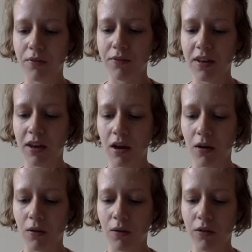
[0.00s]
video,
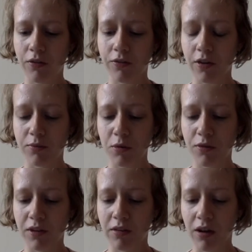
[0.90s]
of
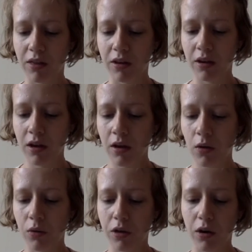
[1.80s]
movie rather,
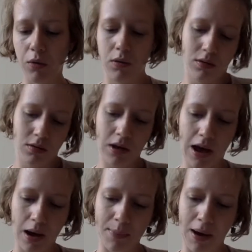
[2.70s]
although
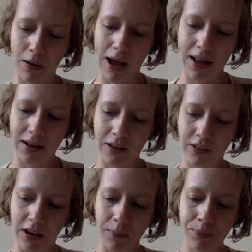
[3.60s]
about hand
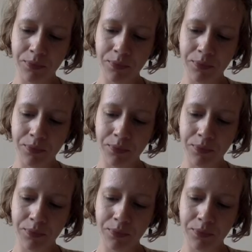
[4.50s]
knitting.